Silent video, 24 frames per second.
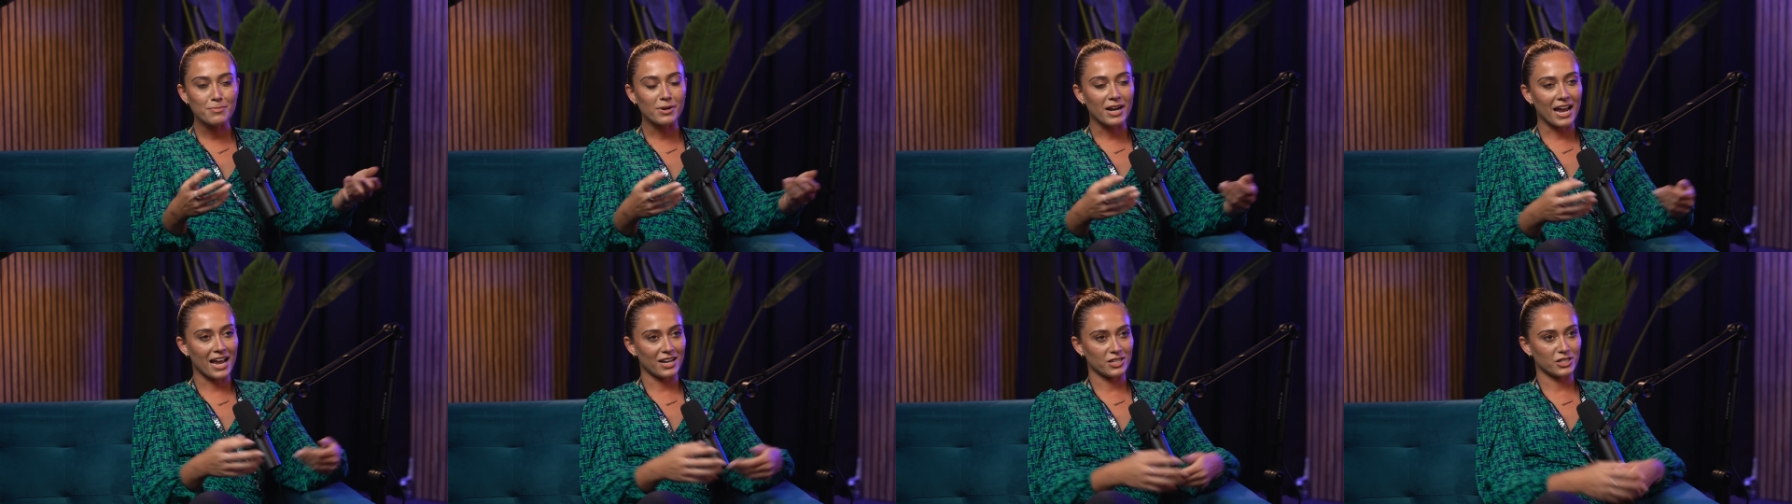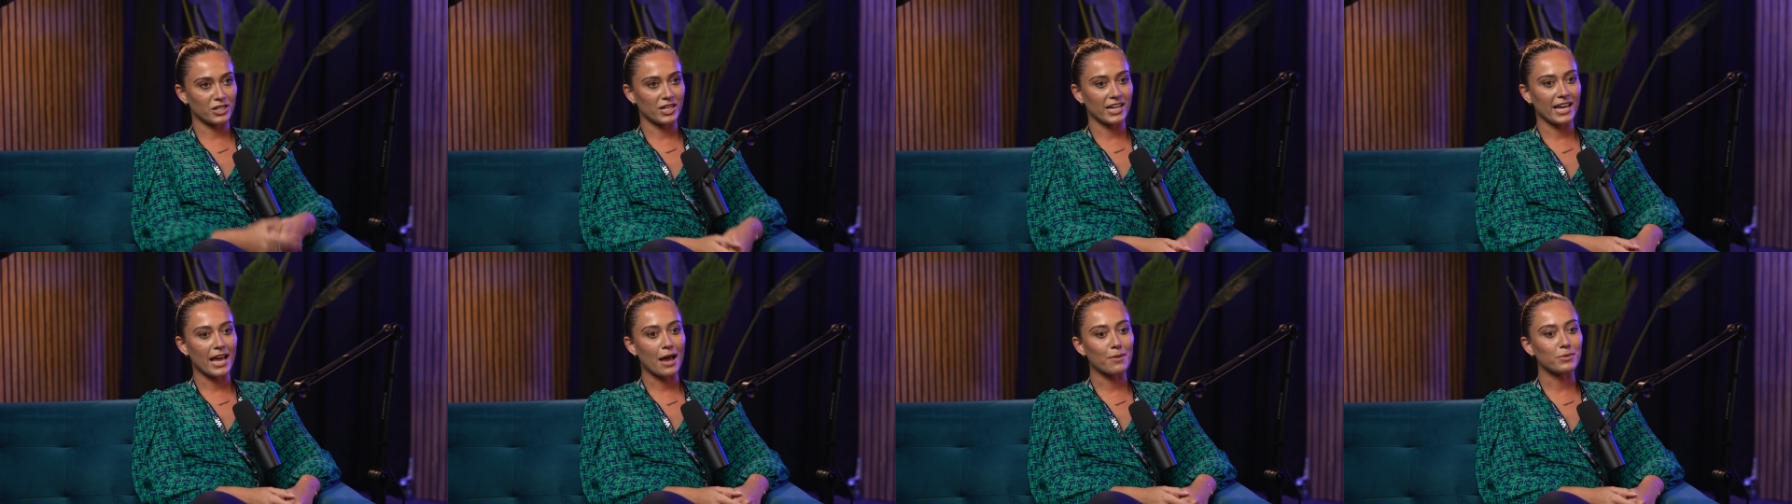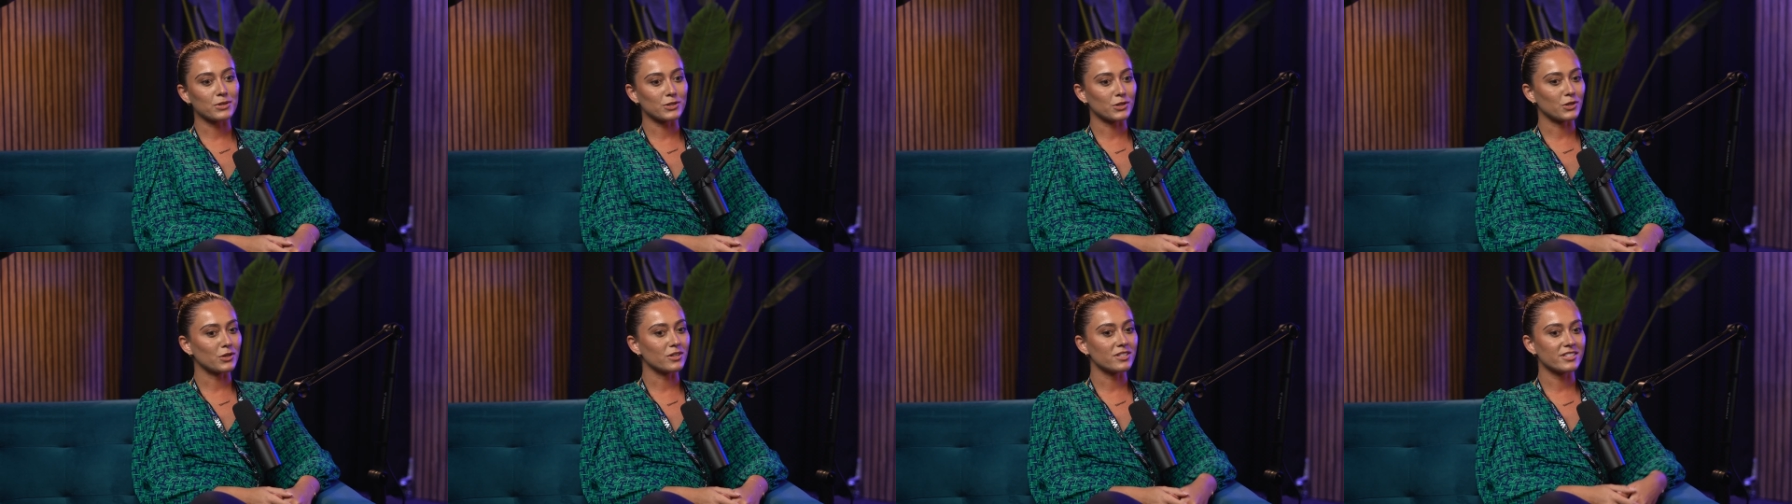but actually I
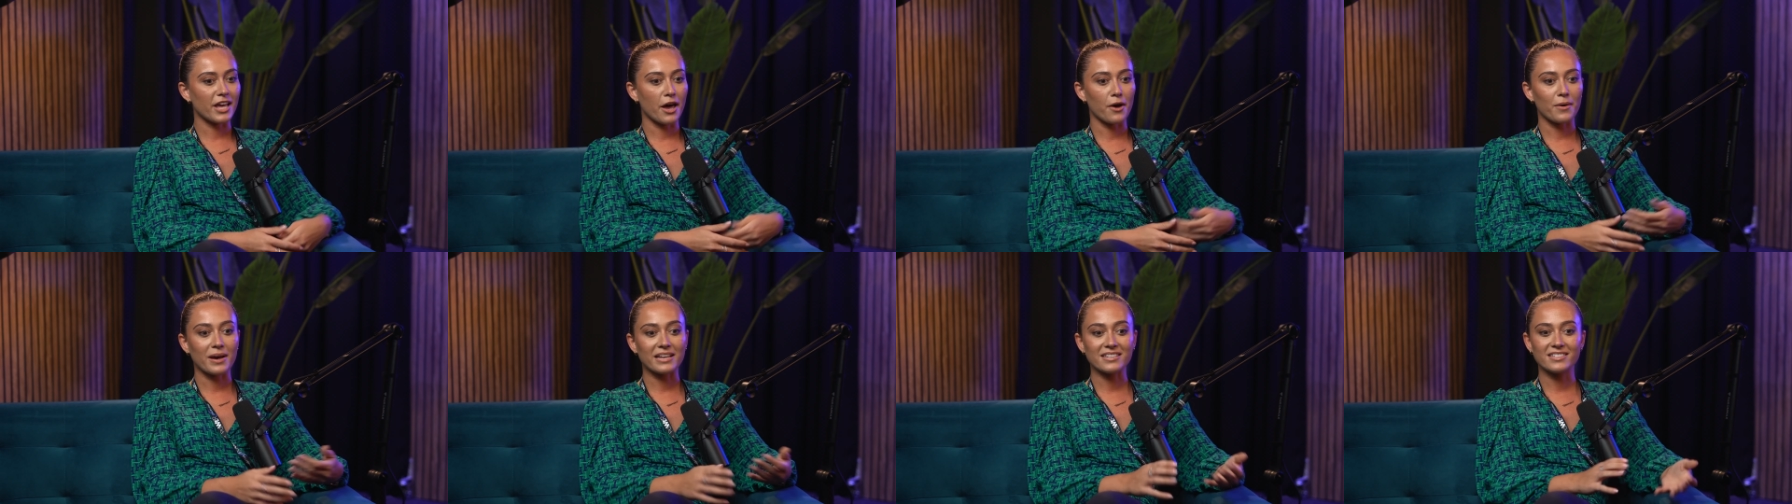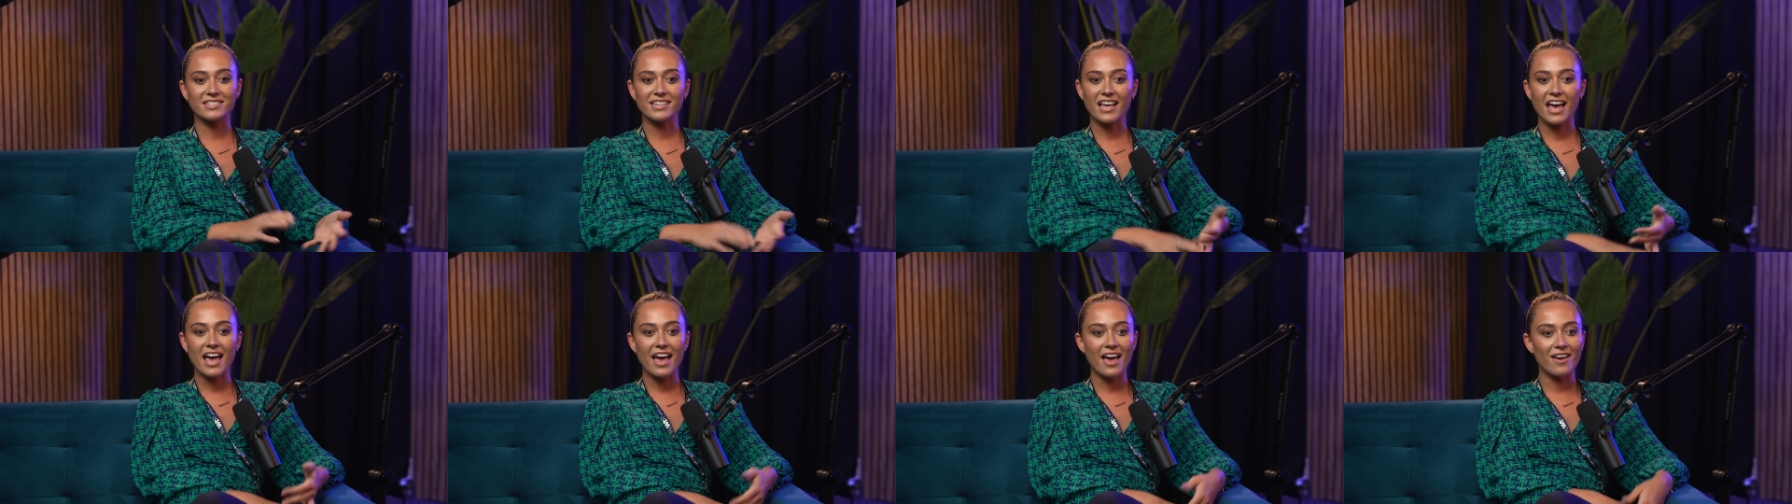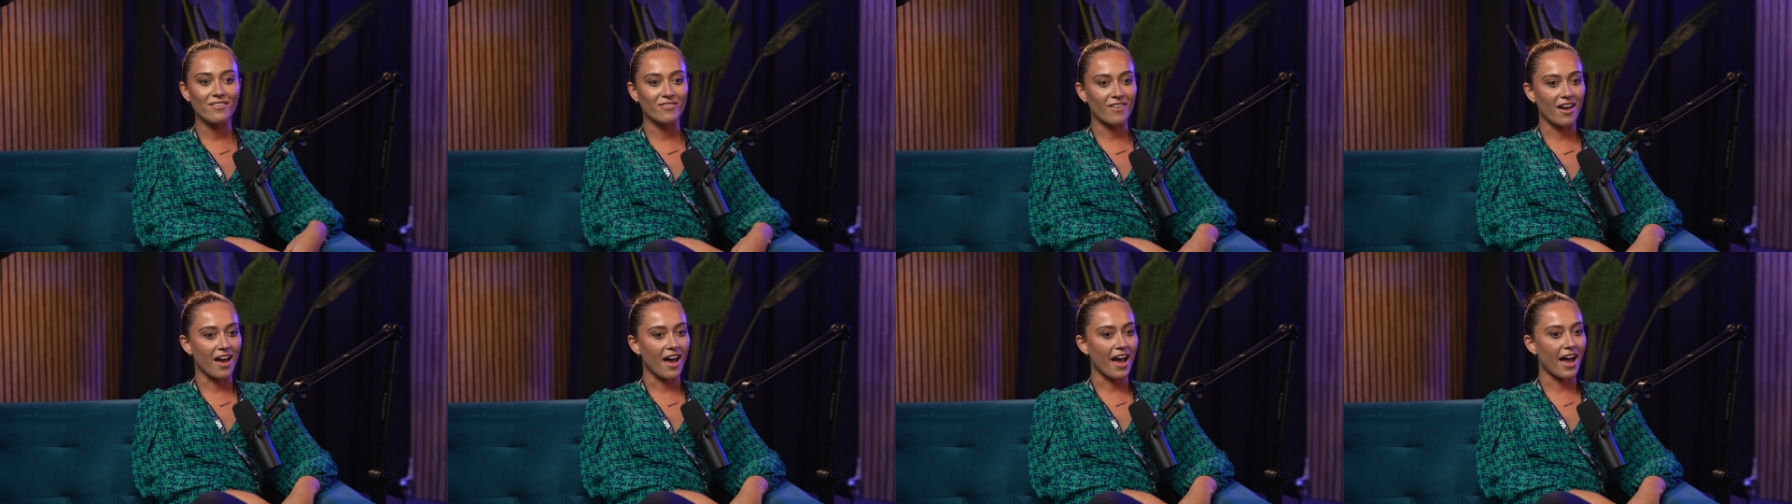was also a
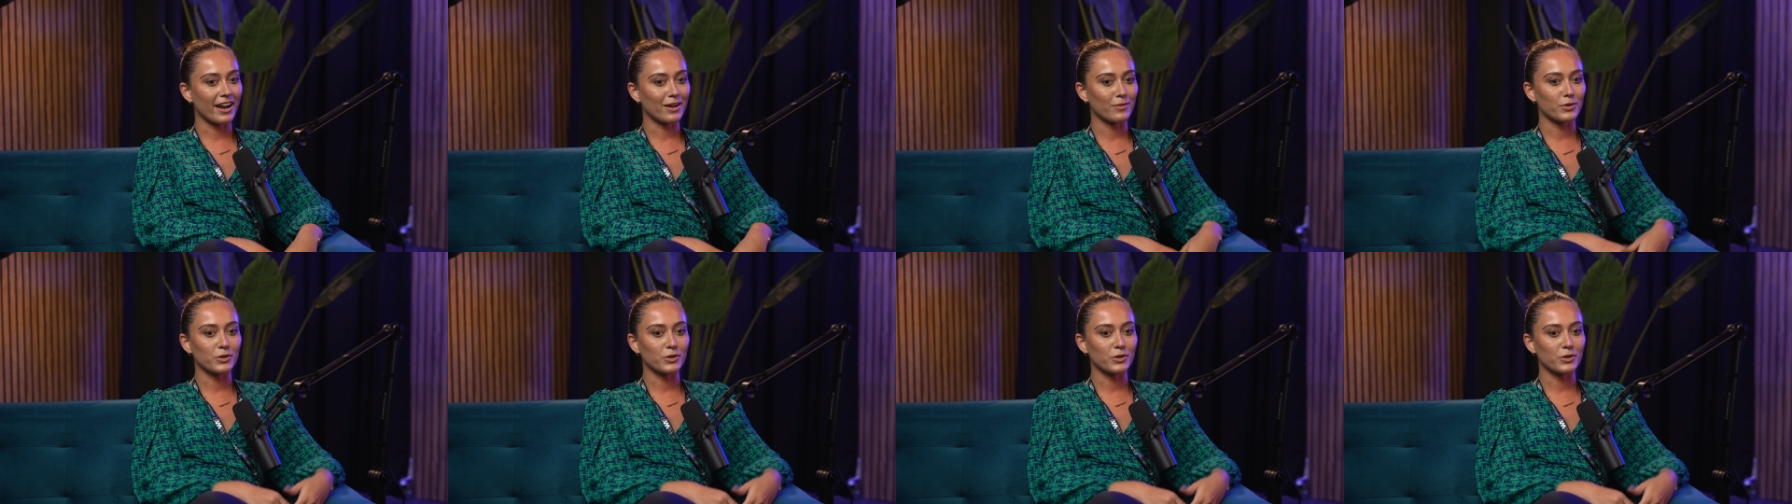server and